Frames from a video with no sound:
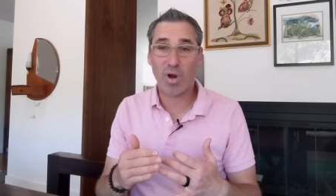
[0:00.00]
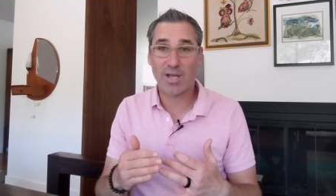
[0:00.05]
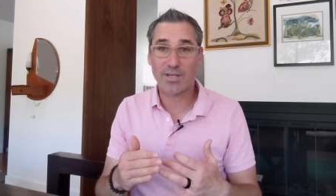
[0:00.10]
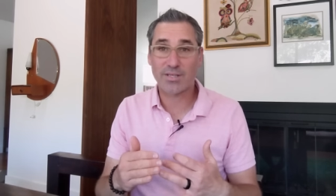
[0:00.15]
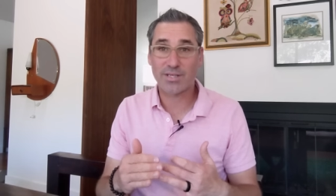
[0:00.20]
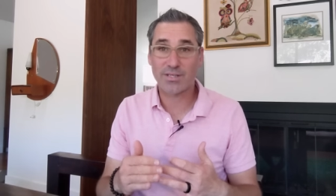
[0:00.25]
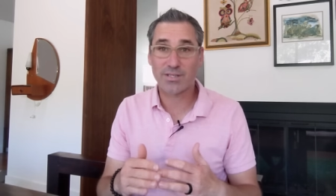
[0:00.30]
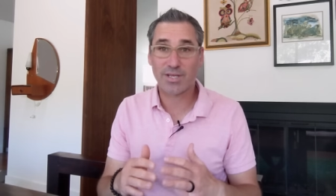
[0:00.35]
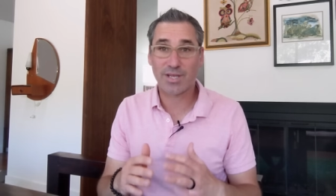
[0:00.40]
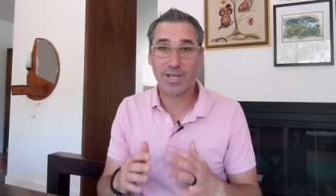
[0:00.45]

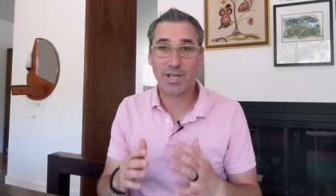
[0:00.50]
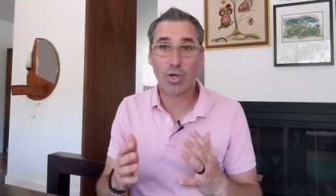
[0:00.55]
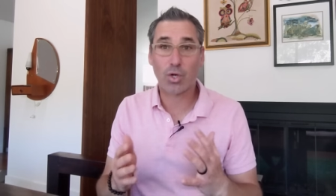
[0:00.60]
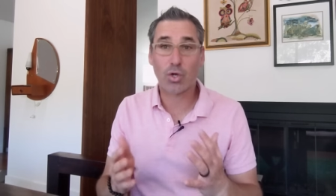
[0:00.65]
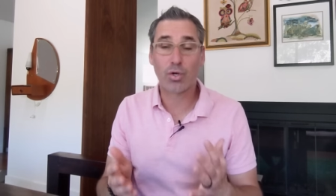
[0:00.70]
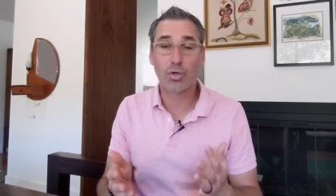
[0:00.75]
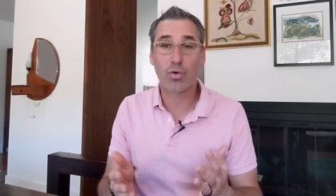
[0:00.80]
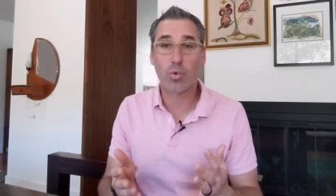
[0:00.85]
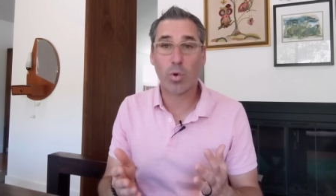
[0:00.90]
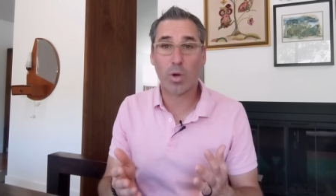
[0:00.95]
process to get
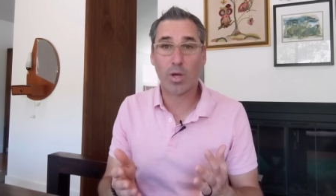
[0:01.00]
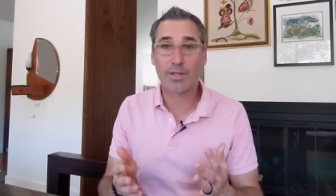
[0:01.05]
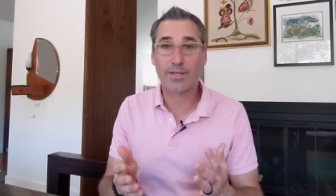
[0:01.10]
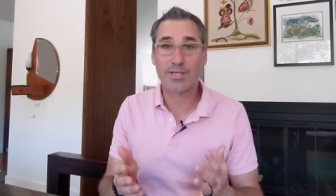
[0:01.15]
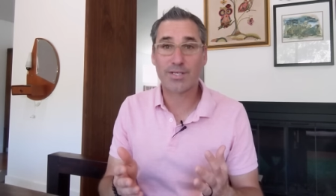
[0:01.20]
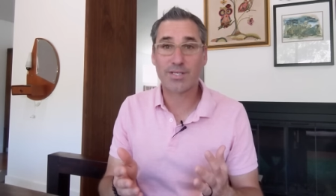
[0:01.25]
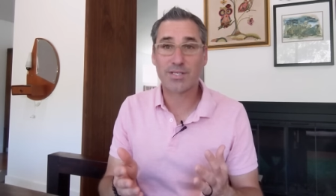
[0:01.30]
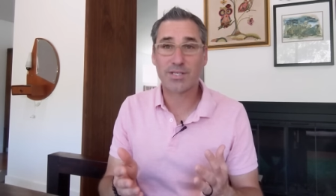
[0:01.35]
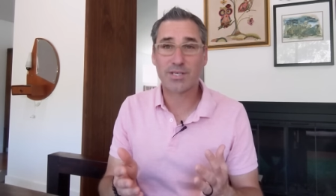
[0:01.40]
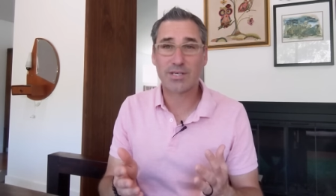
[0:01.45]
good
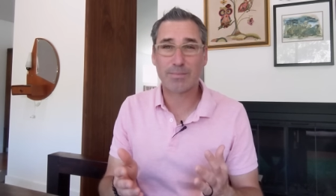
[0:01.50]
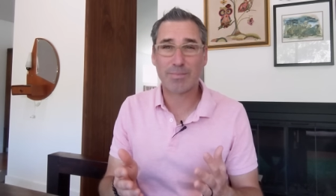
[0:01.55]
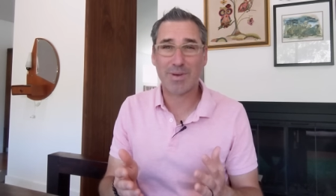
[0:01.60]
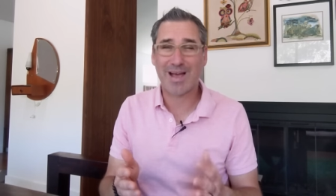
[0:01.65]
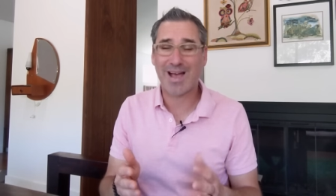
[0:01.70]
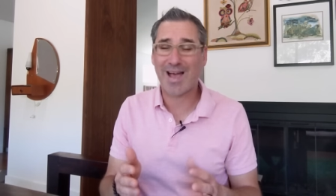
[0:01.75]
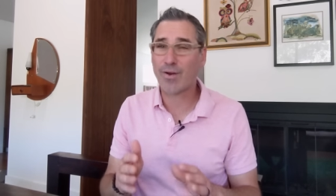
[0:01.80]
quality sleep.